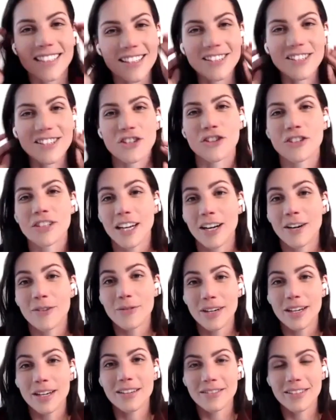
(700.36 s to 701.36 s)
dessert that I
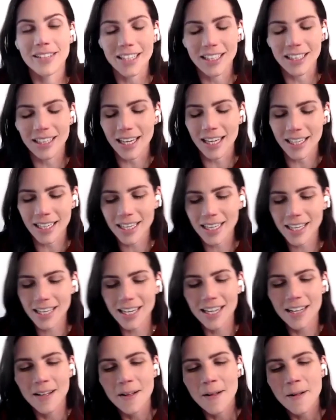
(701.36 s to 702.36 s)
really, really like it.
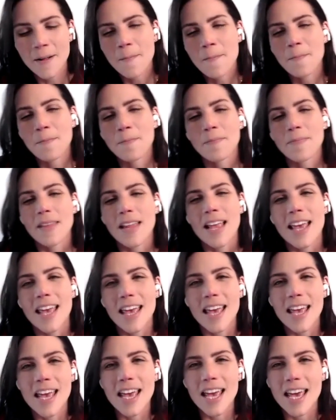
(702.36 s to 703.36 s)

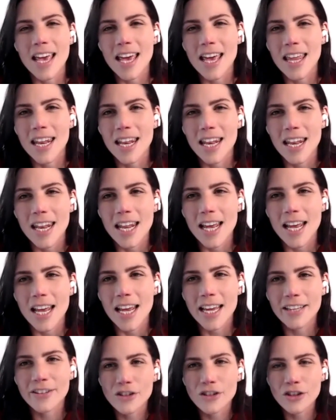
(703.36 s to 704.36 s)
And
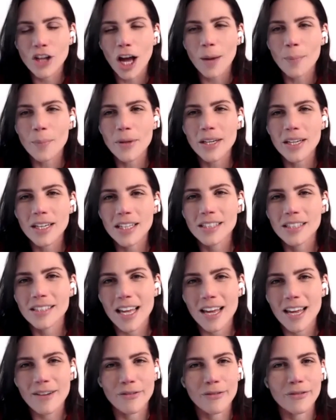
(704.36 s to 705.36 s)
it's not because
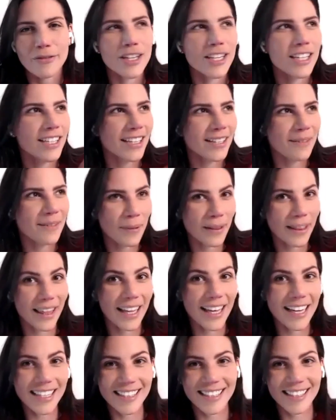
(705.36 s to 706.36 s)
every
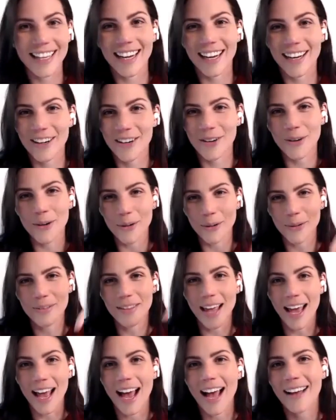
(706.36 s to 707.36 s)
place that I go,
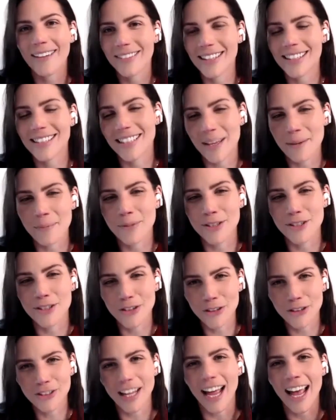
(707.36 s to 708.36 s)
they have the same
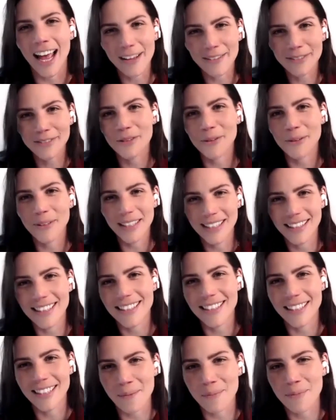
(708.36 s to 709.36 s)
dessert. I have to eat
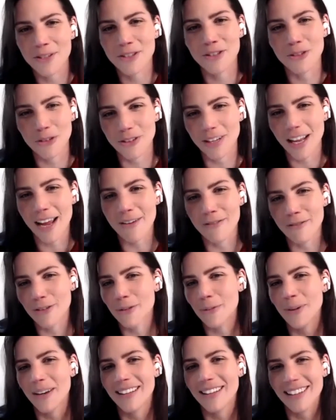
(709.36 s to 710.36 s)
the same dessert
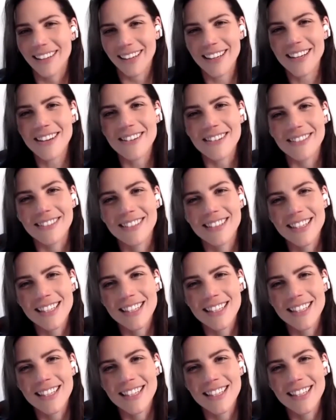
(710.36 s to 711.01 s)
everywhere that I go,